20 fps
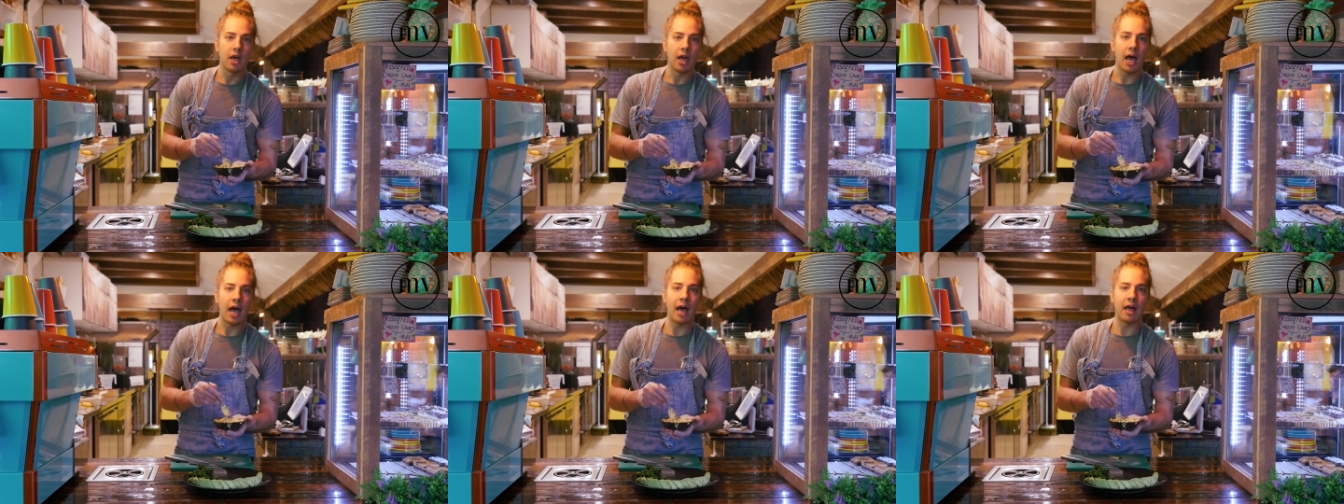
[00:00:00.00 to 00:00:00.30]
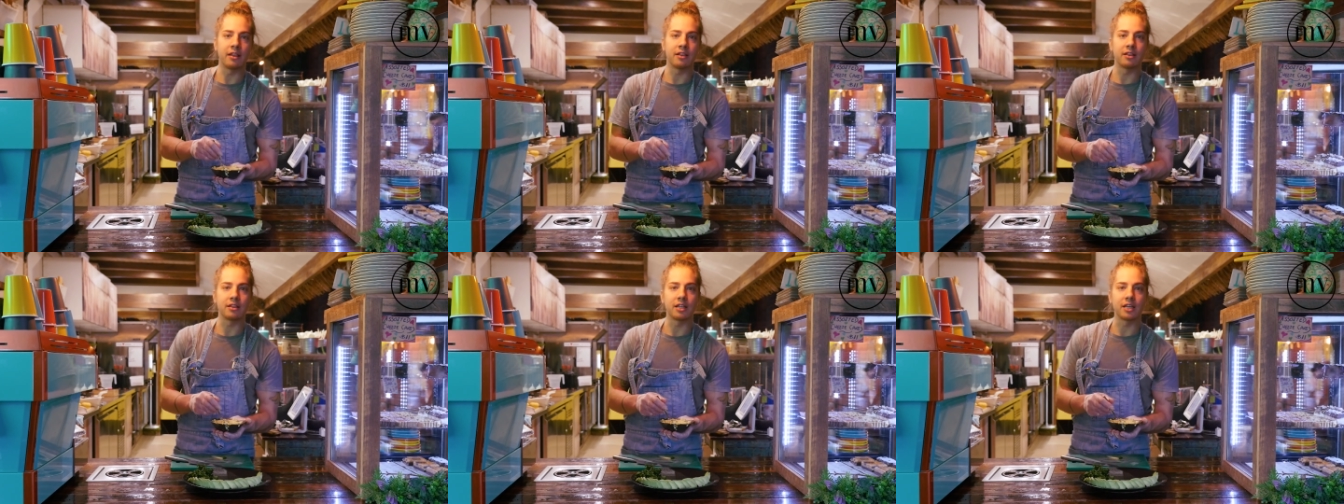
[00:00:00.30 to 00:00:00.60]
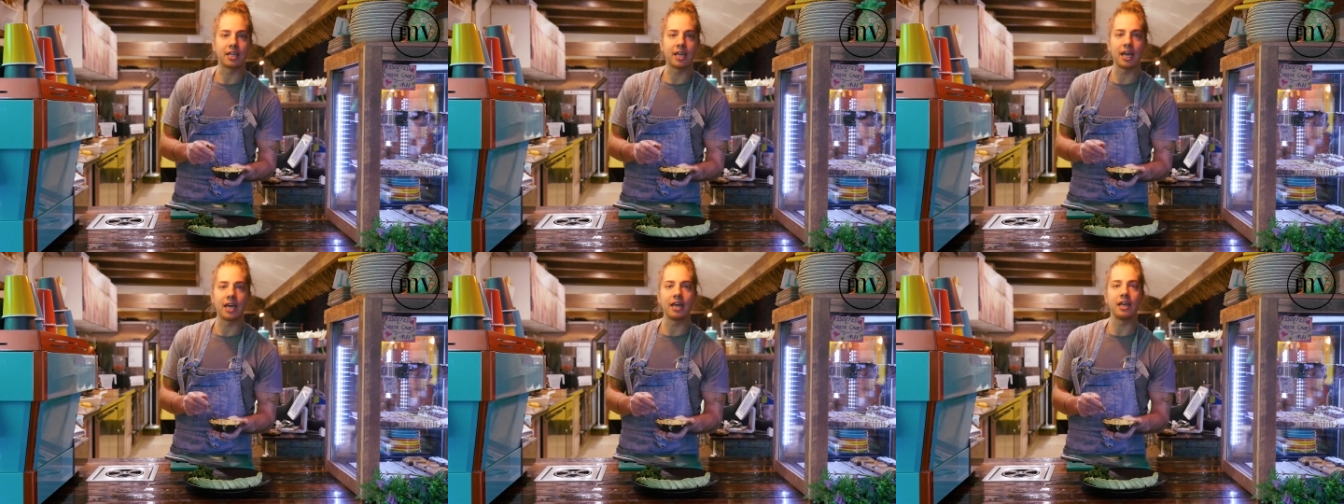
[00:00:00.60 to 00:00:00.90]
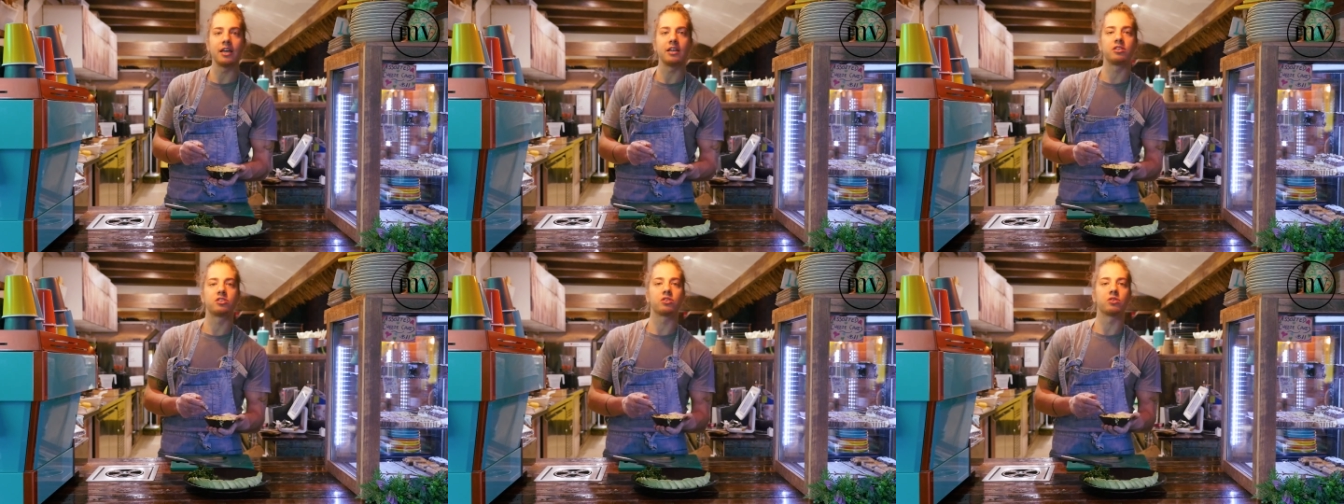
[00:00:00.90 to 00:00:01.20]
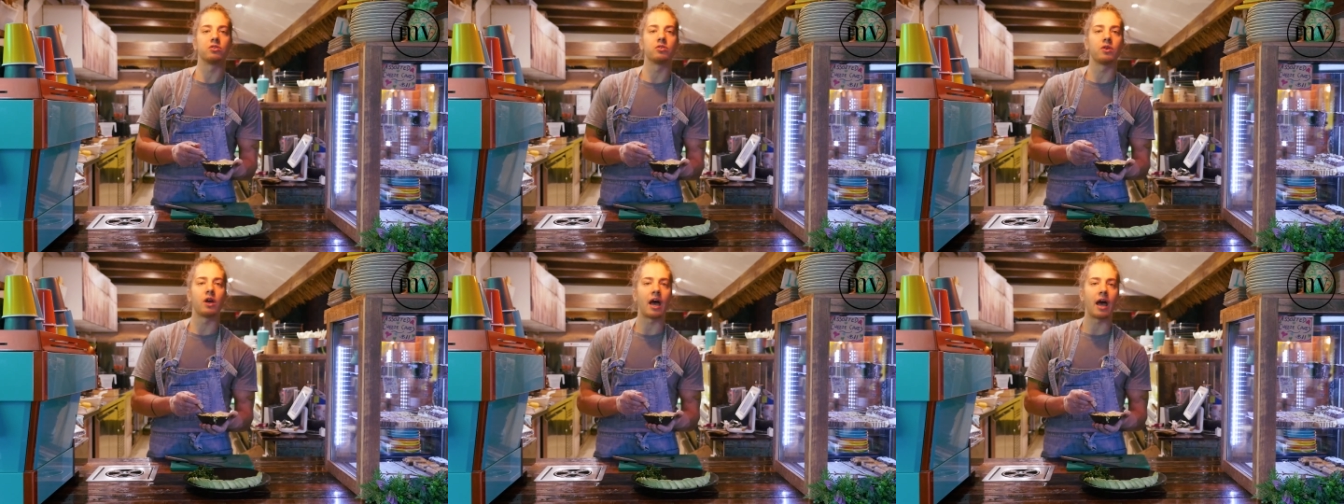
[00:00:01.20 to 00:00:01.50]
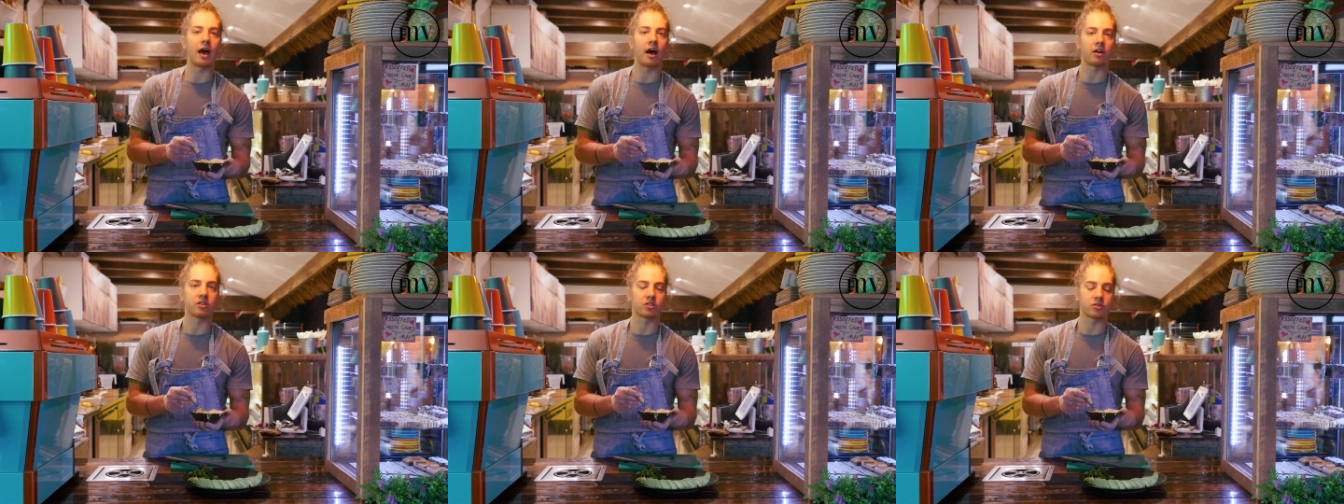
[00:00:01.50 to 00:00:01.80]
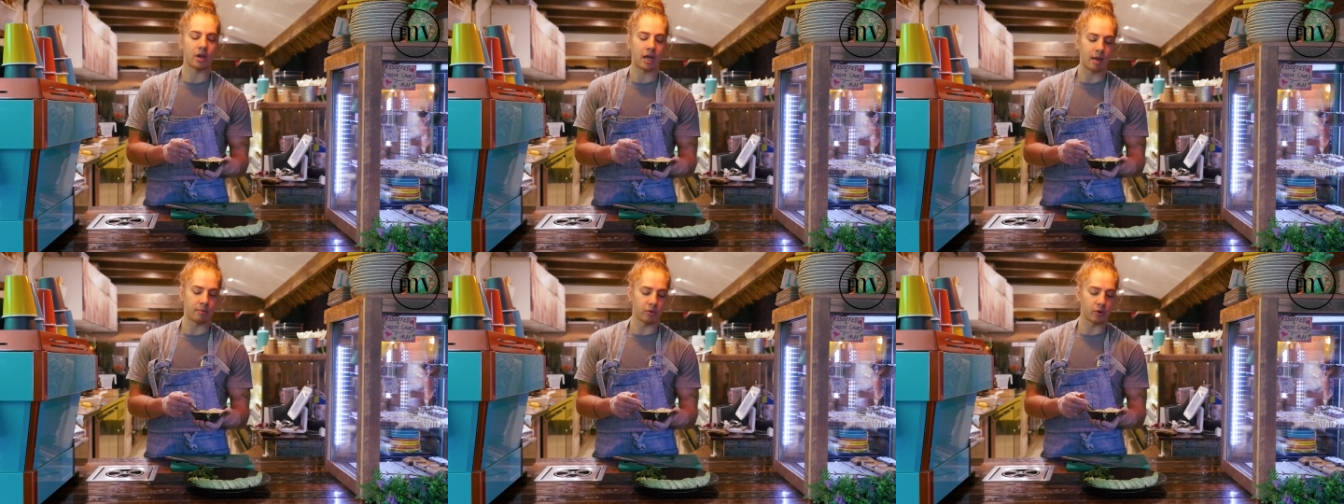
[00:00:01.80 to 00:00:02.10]
And the key to our
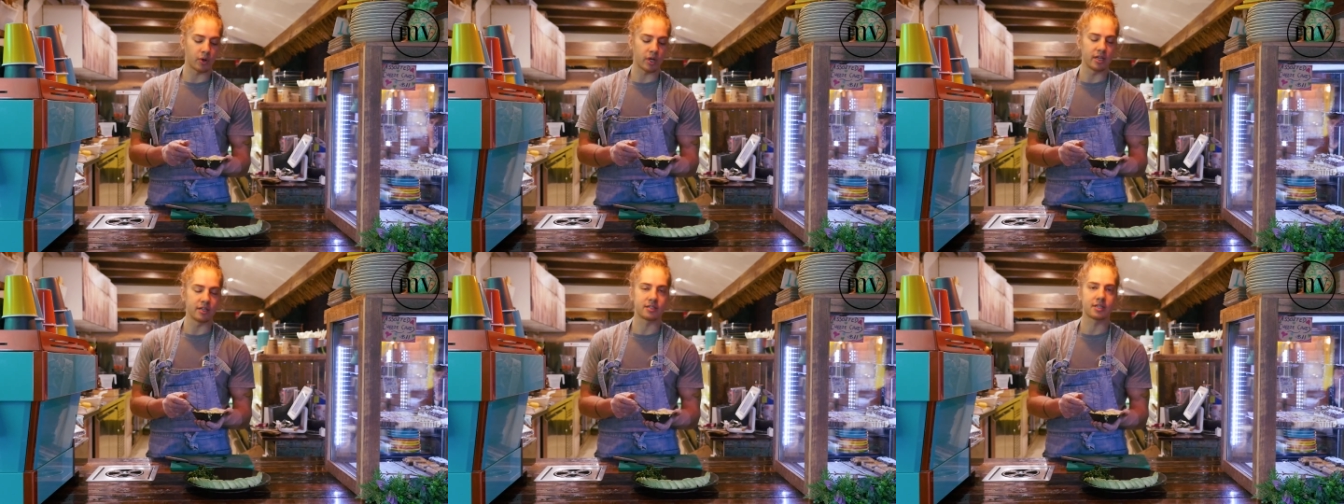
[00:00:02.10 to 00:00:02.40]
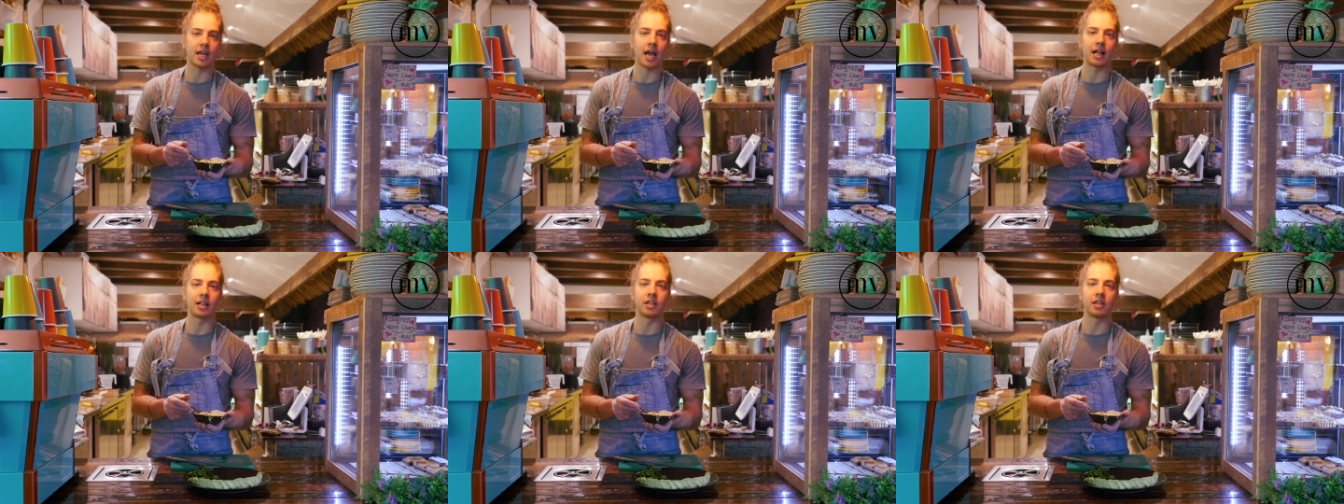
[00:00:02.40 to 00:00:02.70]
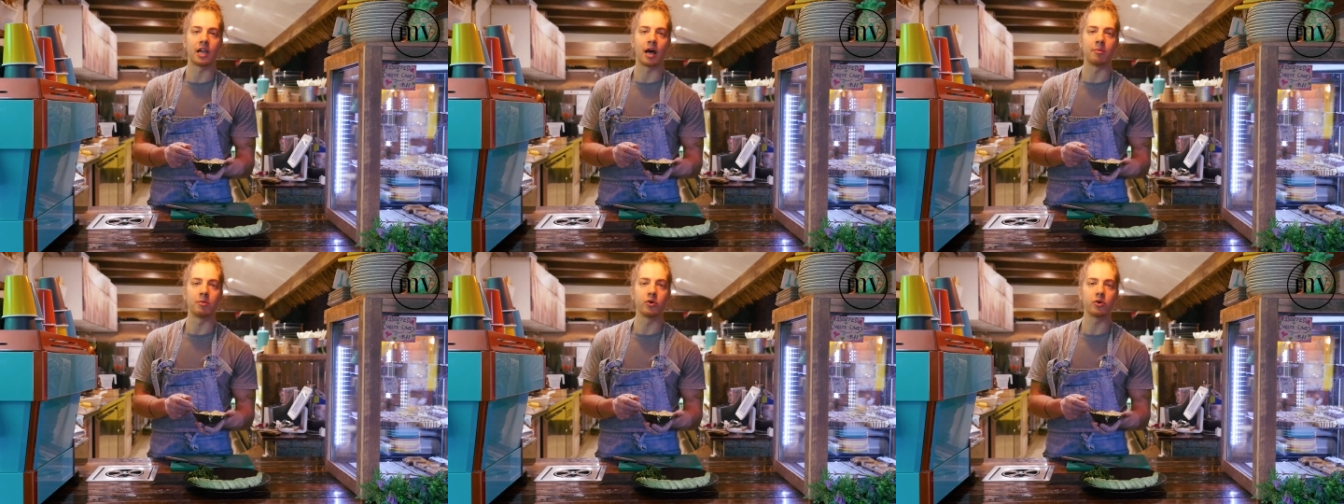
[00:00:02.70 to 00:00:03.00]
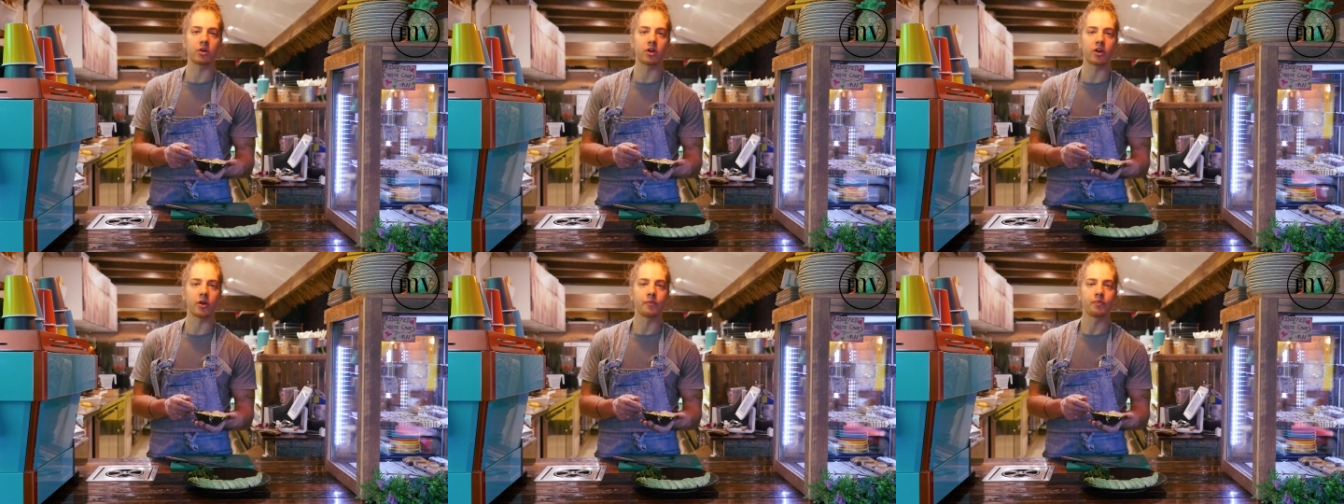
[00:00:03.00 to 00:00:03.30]
scramble is kala namuk,